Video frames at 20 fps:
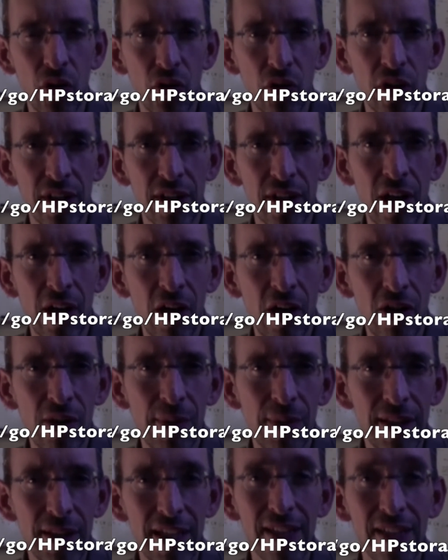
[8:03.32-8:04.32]
written a
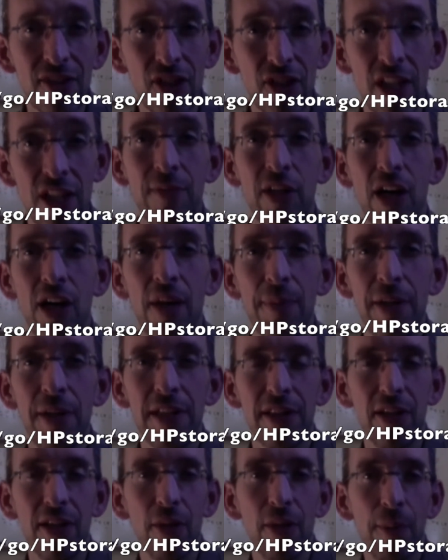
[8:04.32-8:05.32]
column on that same
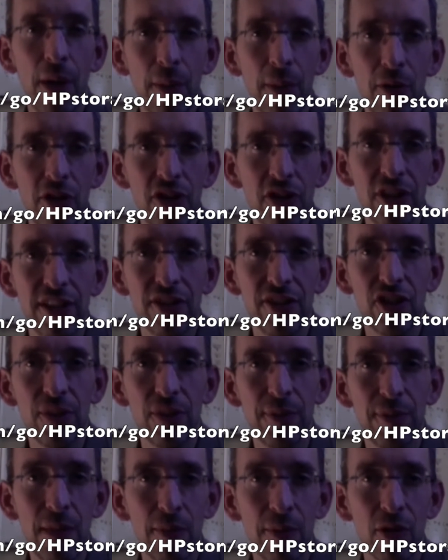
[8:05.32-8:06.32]
topic. They'll publish in
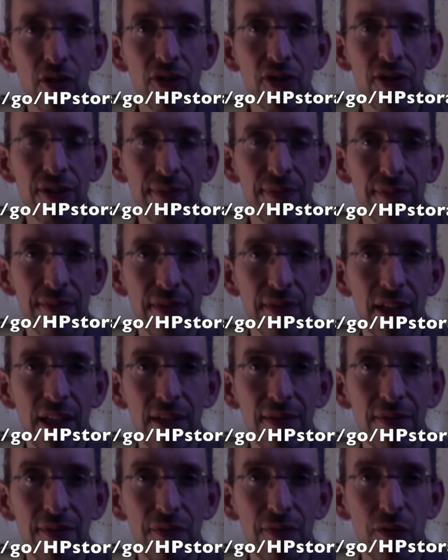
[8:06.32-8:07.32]
September's
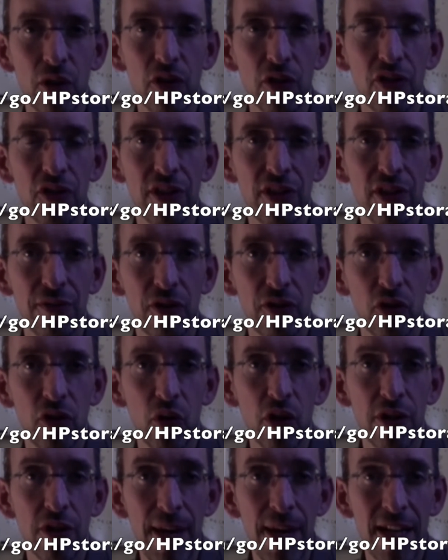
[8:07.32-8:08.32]
version of
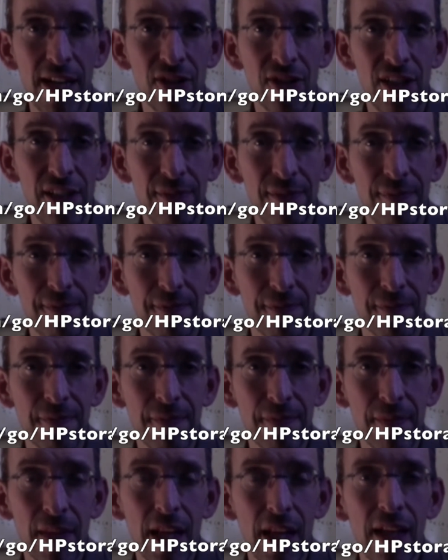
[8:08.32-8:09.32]
Storage Magazine.
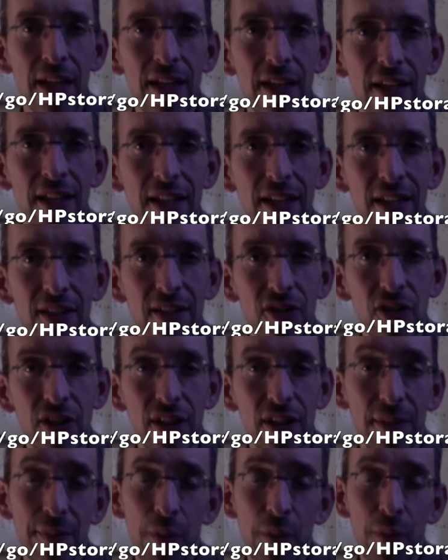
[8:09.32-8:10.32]

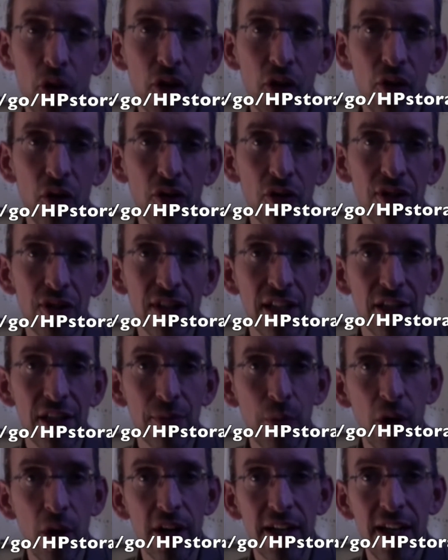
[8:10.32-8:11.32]
So, and both of those
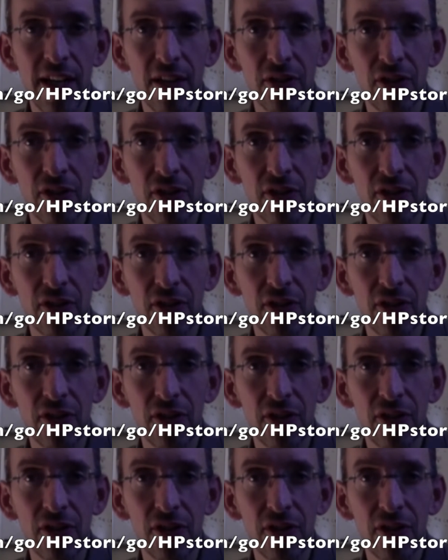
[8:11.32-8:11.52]
things break down